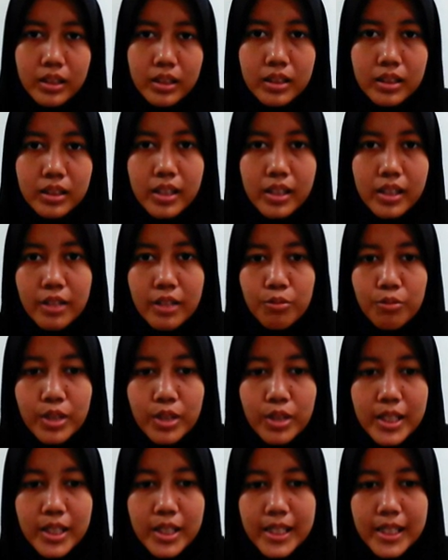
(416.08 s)
Second
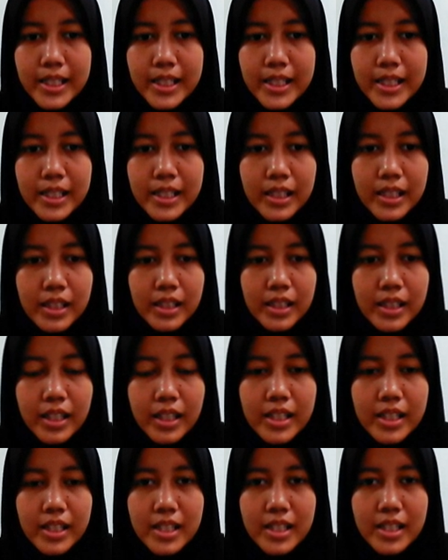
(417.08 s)
one is
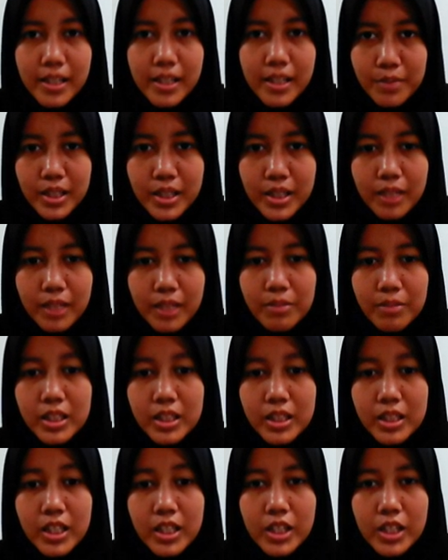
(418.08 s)
enzymes can be
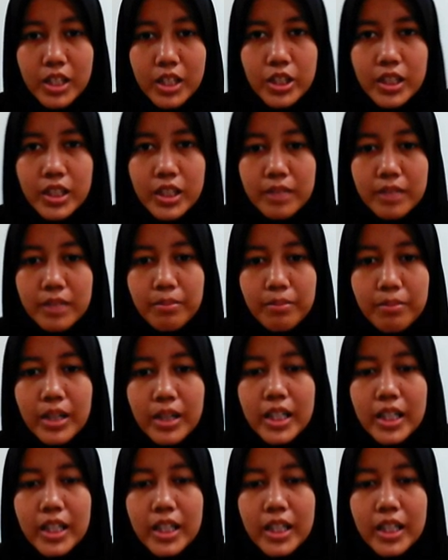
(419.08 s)
denatured by